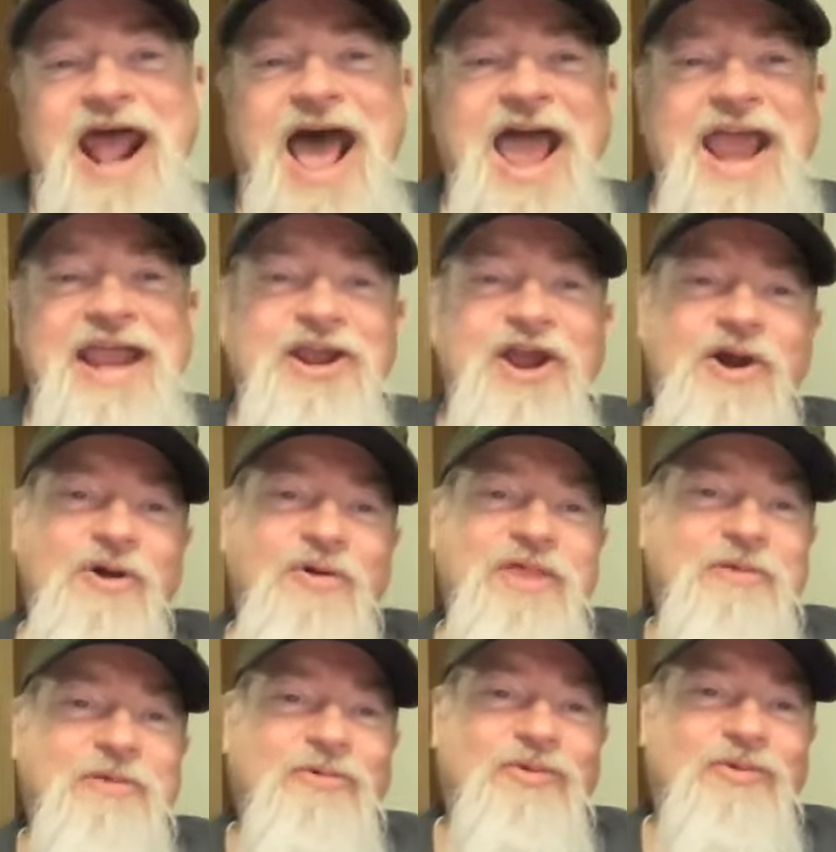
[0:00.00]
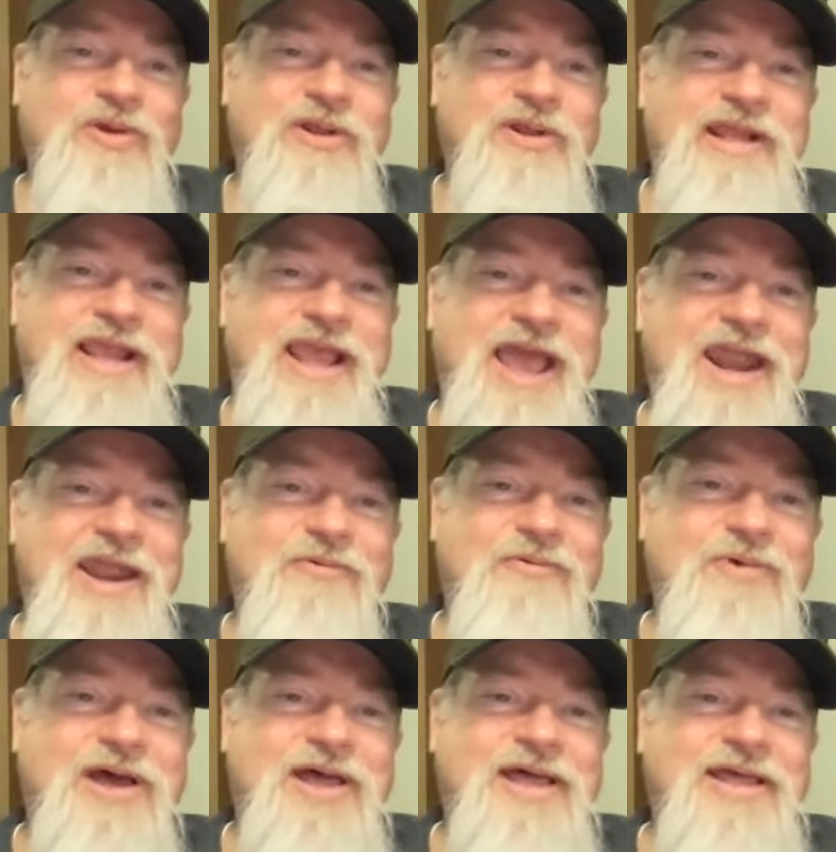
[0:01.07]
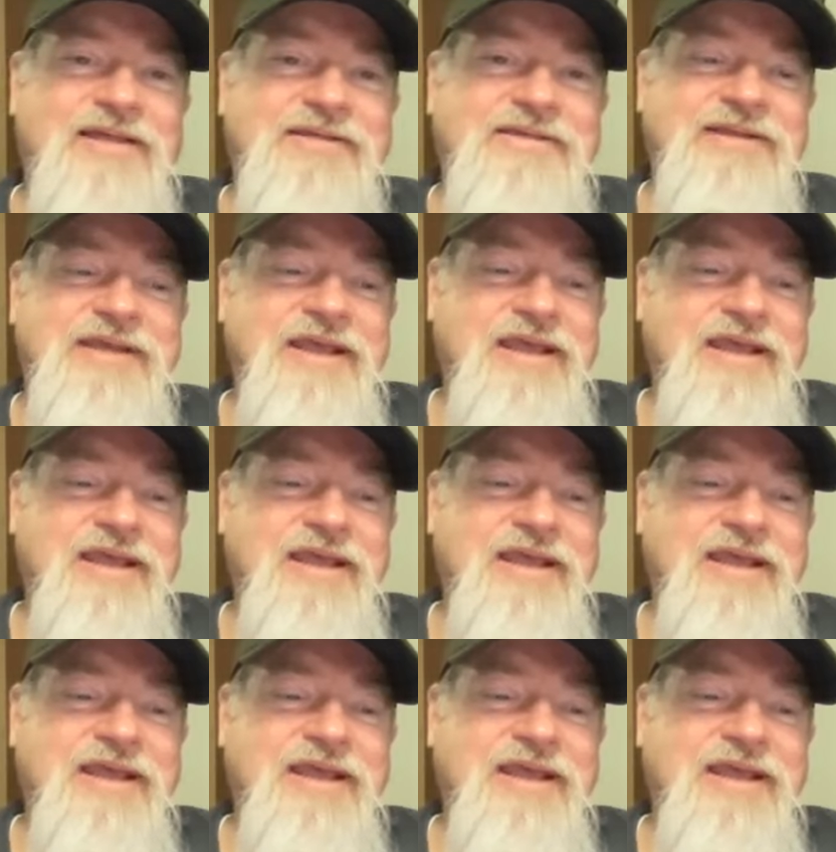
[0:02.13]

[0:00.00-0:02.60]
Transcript: I know that really kind of was